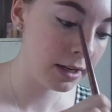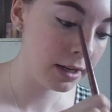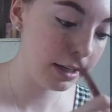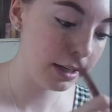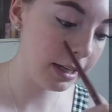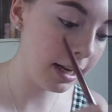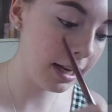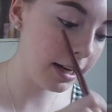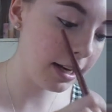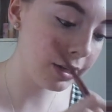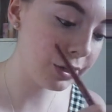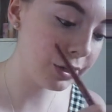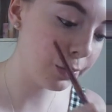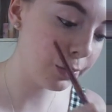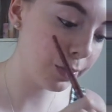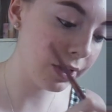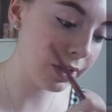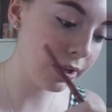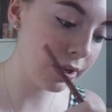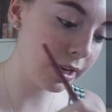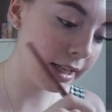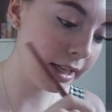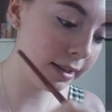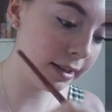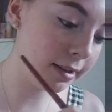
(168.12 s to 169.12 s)
get it to a
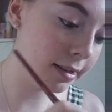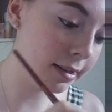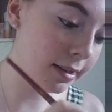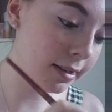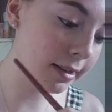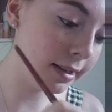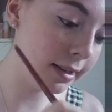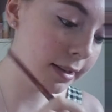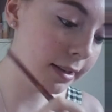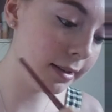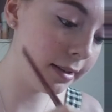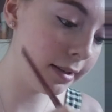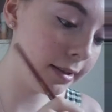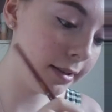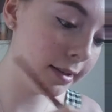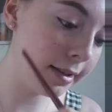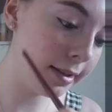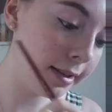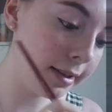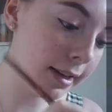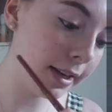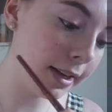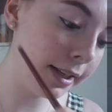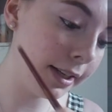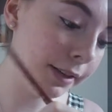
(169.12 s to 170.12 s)
nice
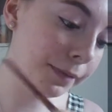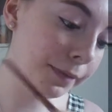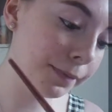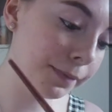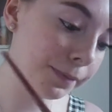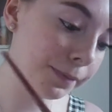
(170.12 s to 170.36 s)
consistency,